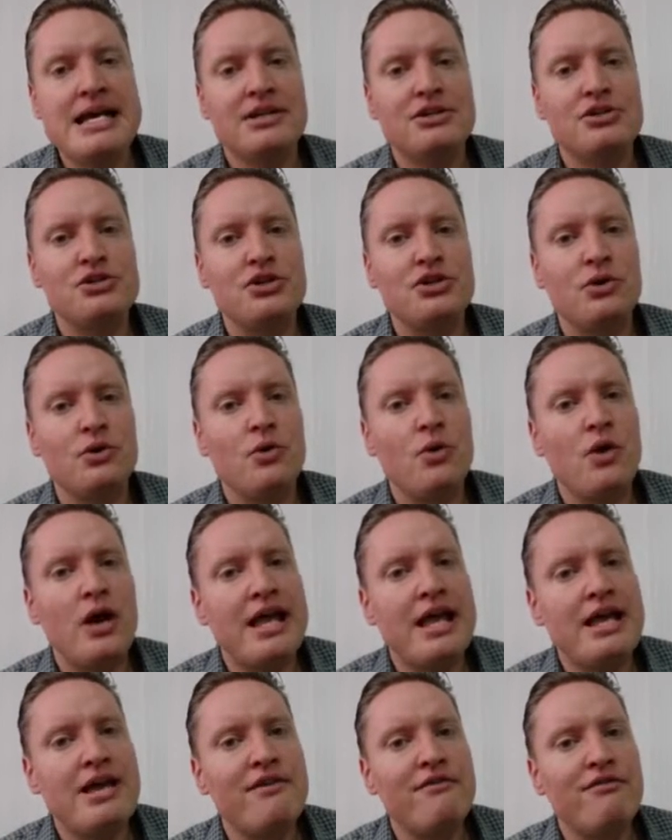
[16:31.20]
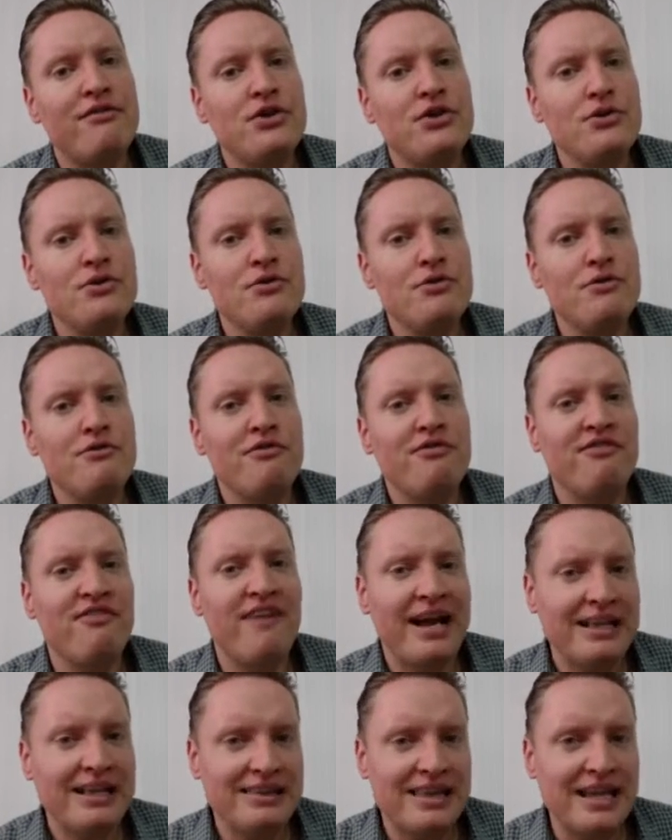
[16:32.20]
So if you
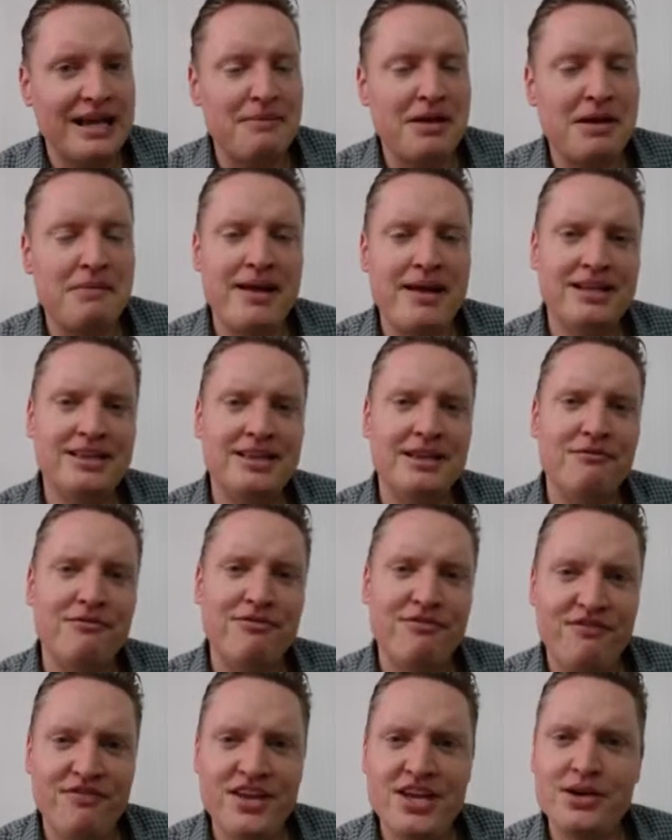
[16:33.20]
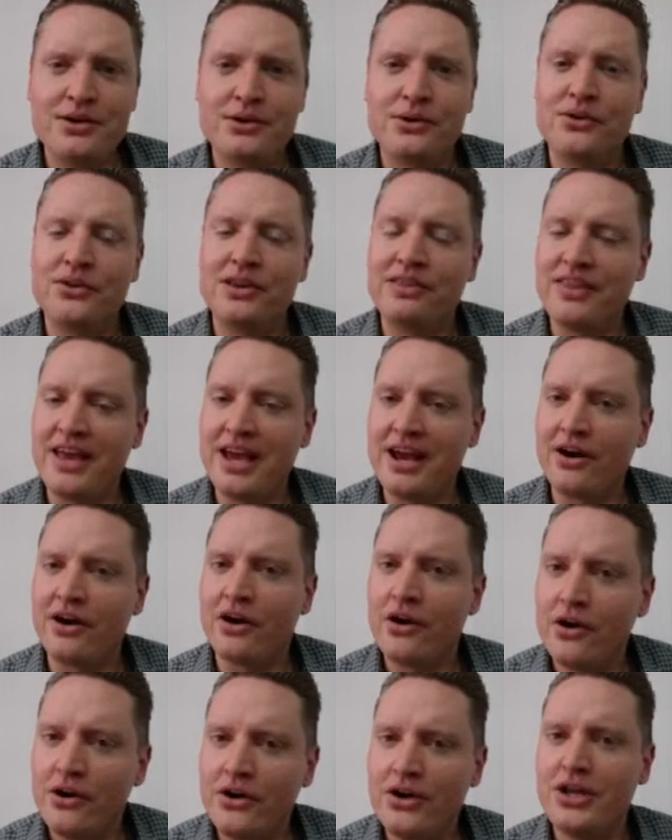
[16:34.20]
fight them and make them feel that they
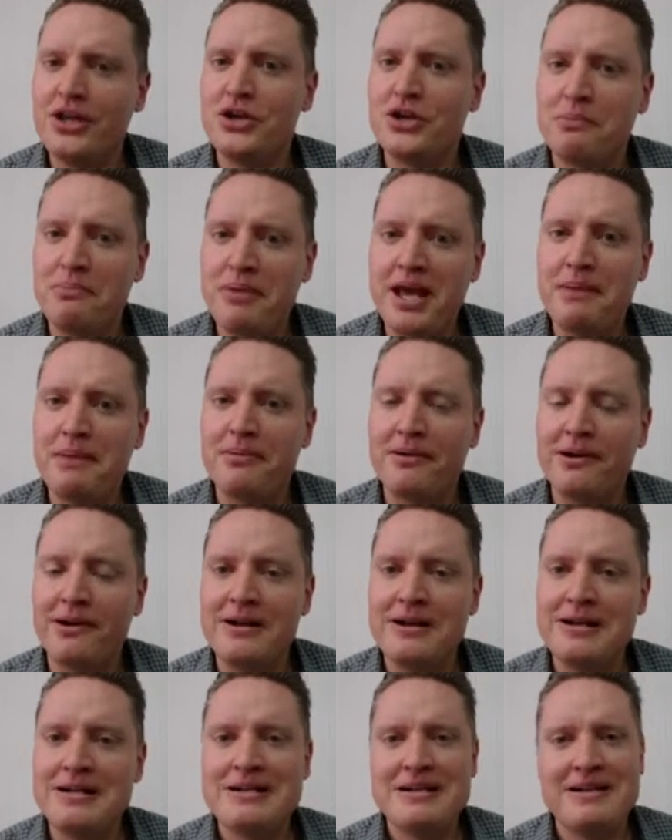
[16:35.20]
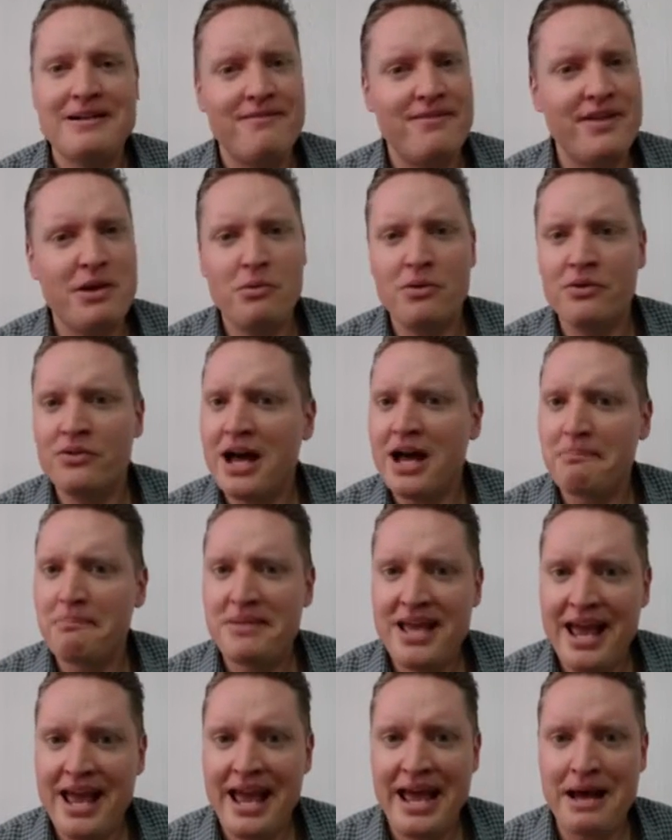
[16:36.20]
are hurting your paper, they will not
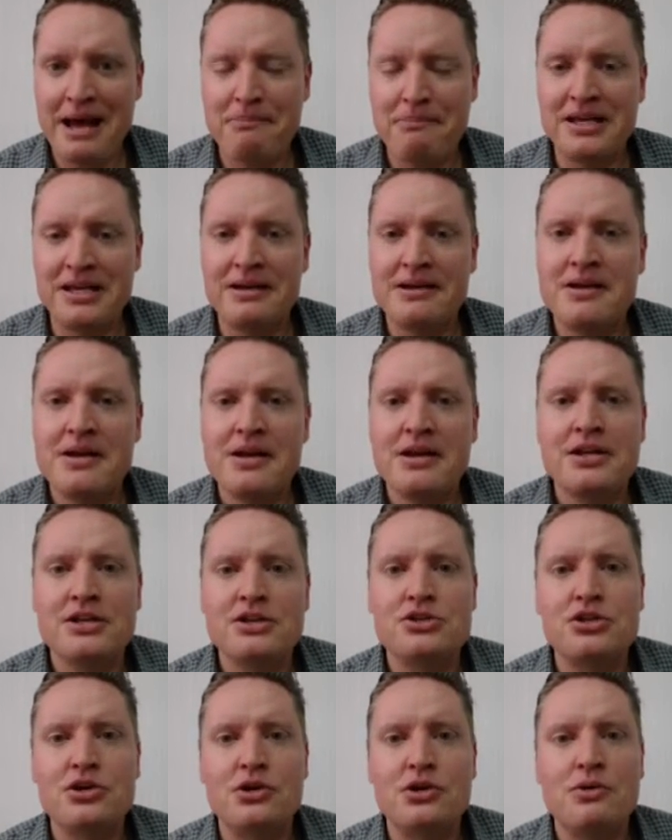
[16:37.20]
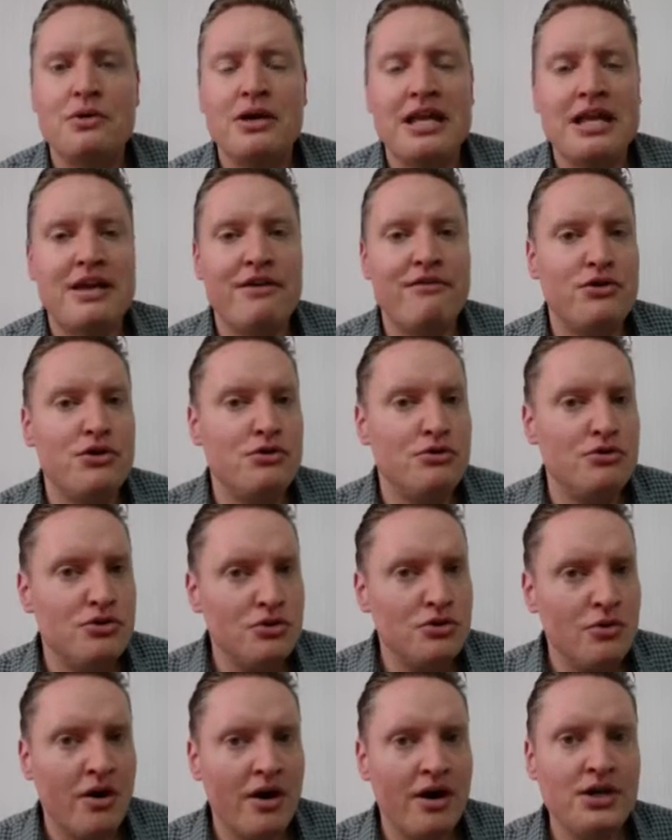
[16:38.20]
be happy. So if you
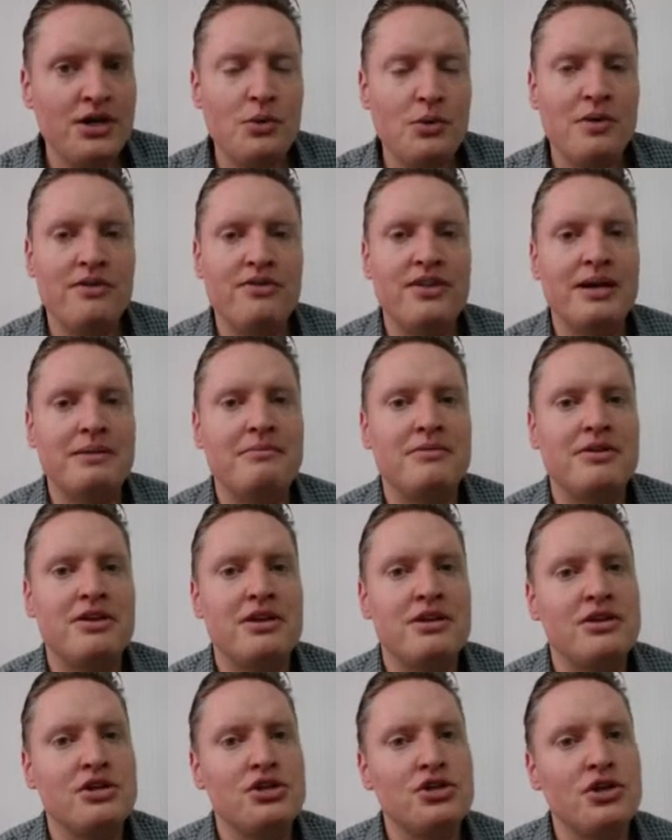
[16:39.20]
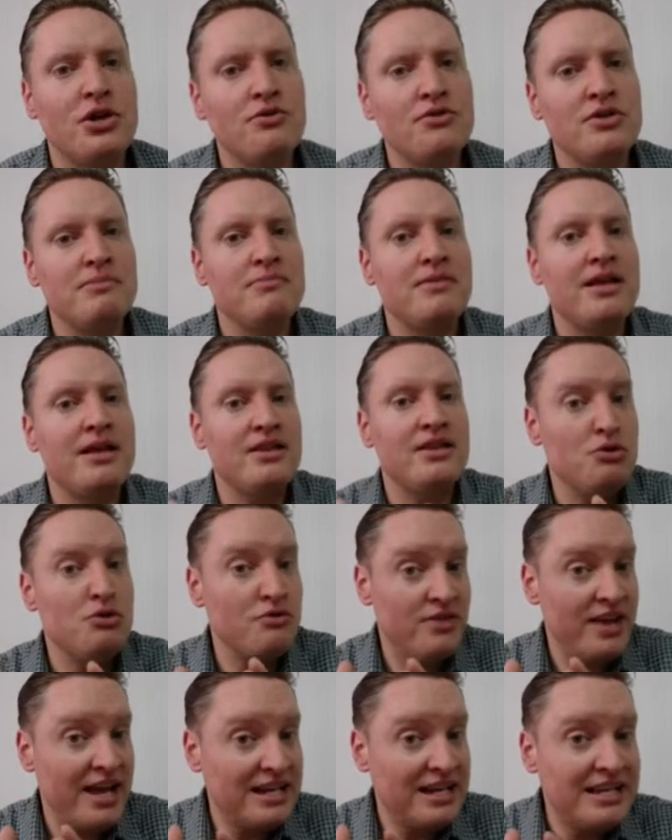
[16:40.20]
do argue with them, show them that
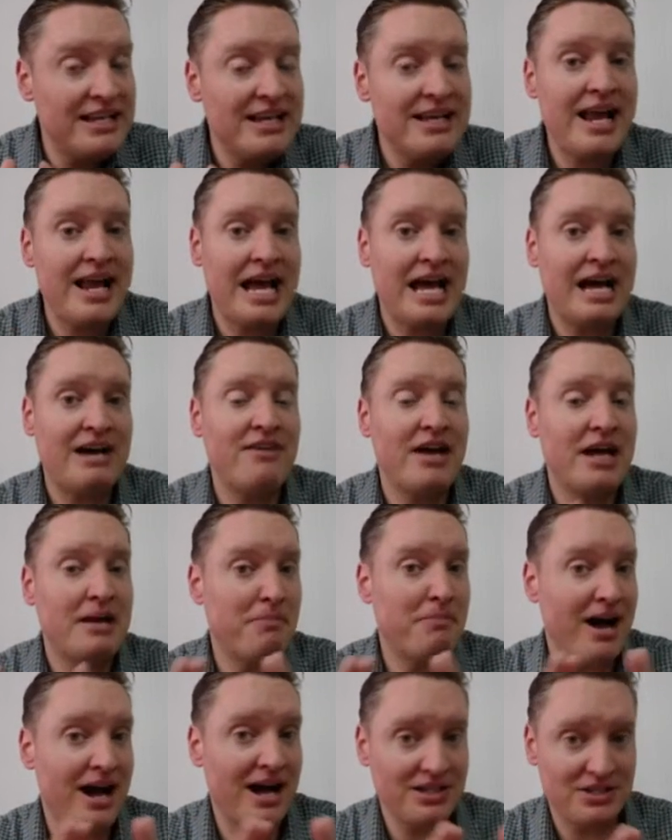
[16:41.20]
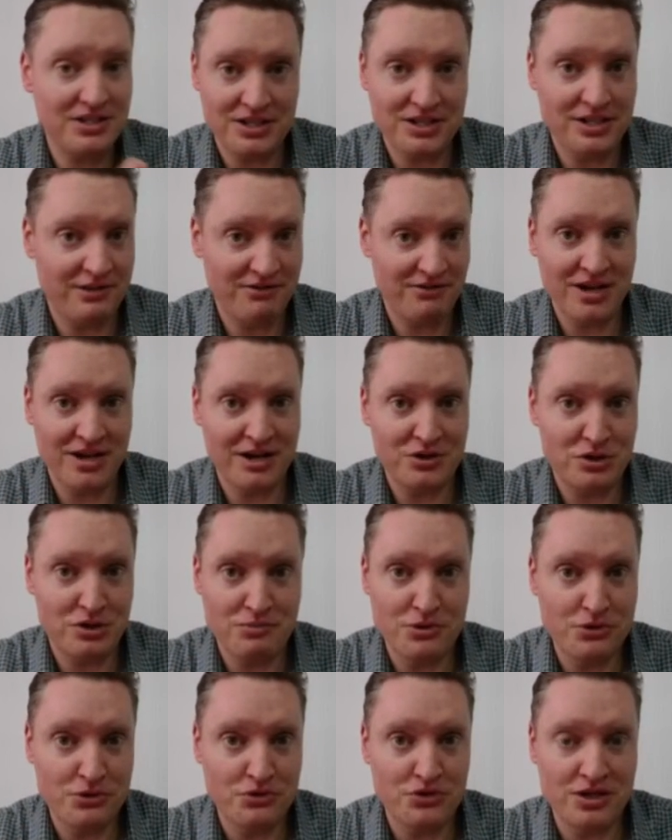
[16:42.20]
they did have a positive
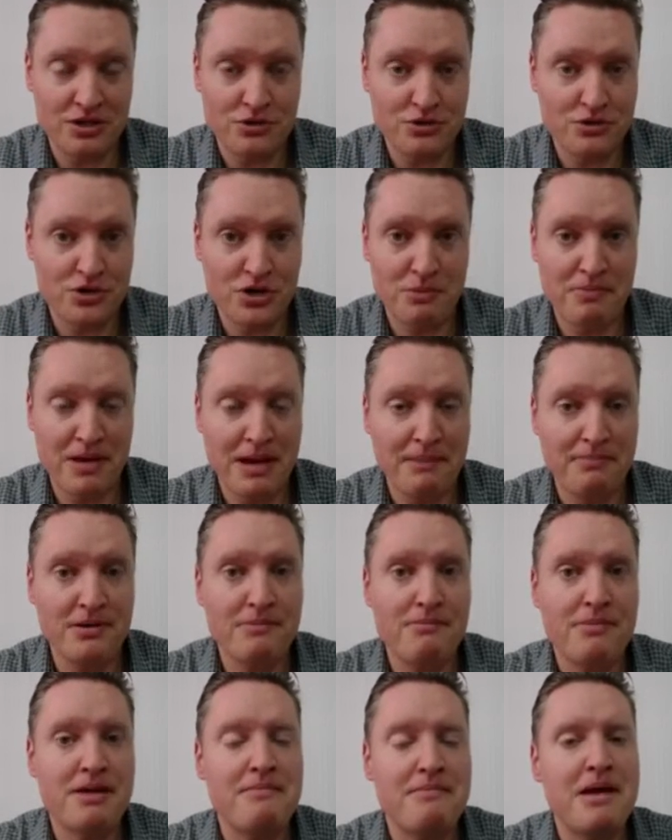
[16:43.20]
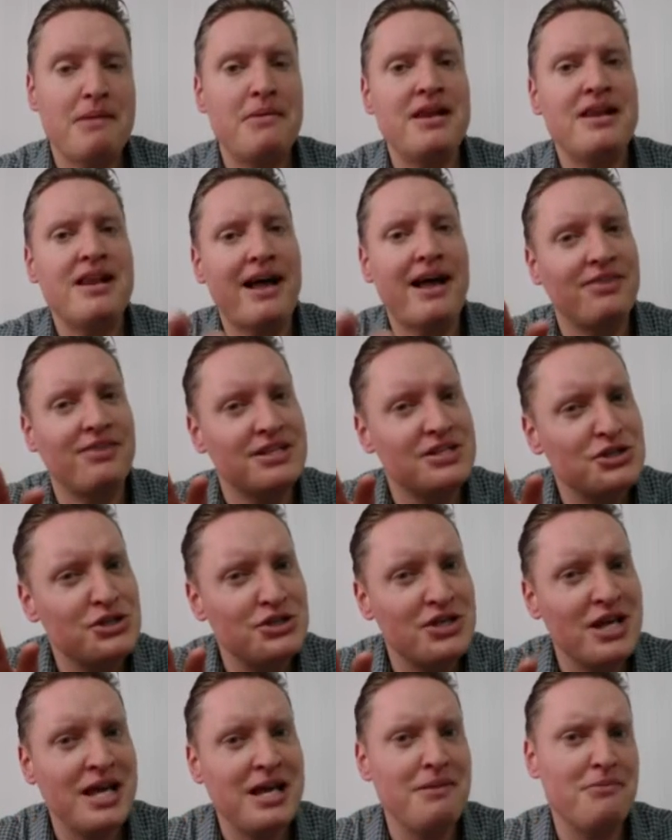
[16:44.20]
contribution to your paper, but maybe not the
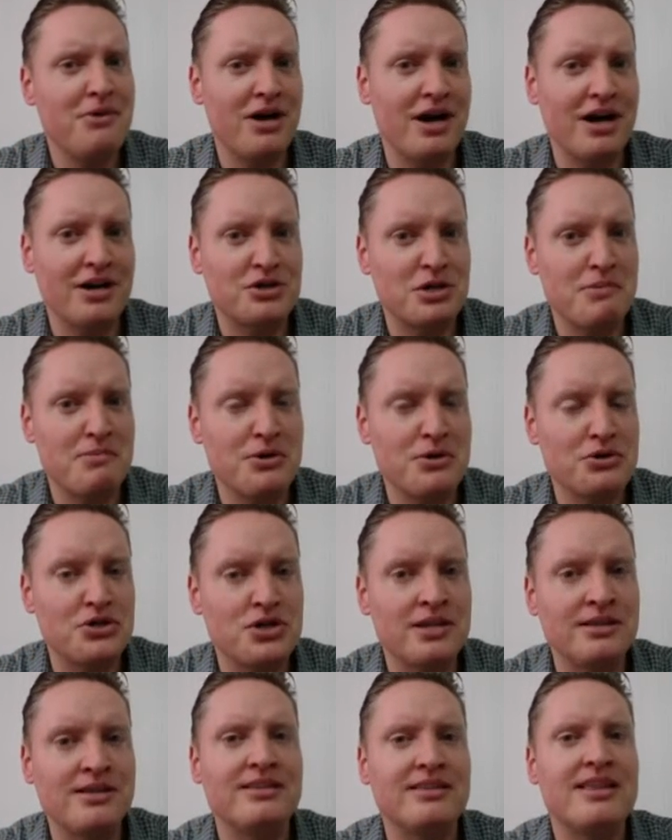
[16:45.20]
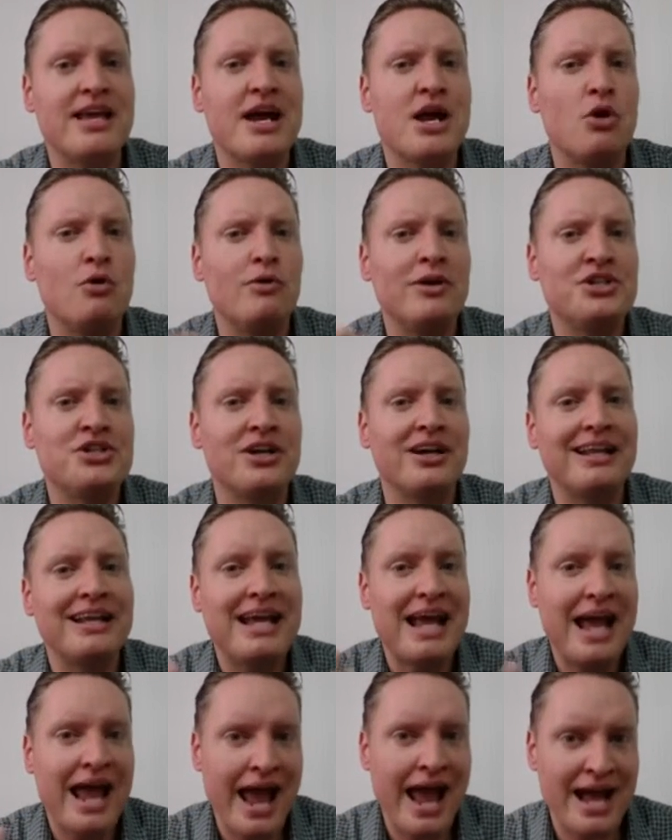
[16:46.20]
same contribution that they
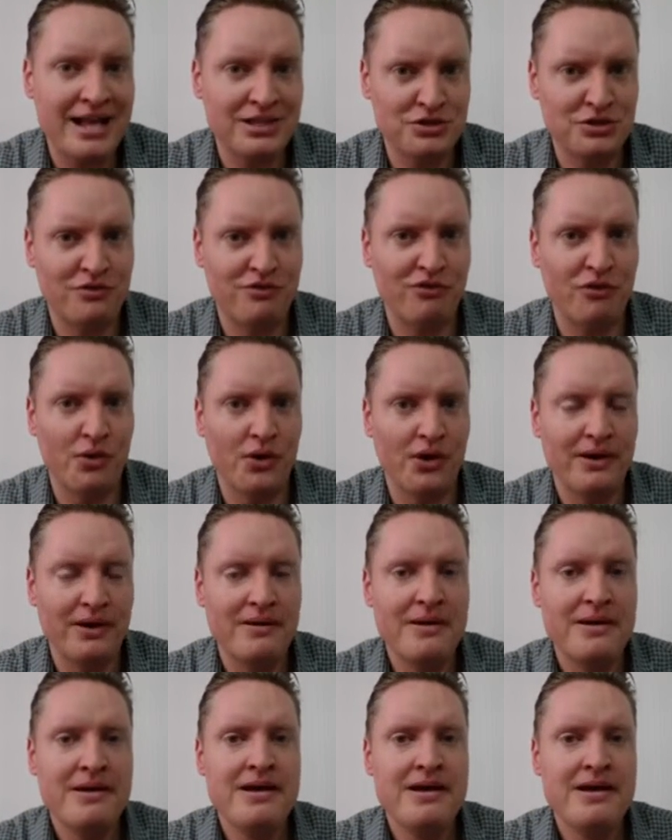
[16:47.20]
originally asked for.